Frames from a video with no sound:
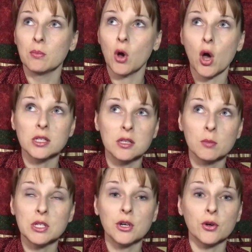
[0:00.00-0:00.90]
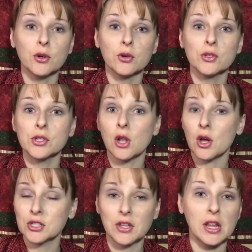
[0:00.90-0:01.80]
cost of the materials,
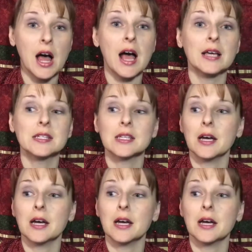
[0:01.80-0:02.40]
cost of the class.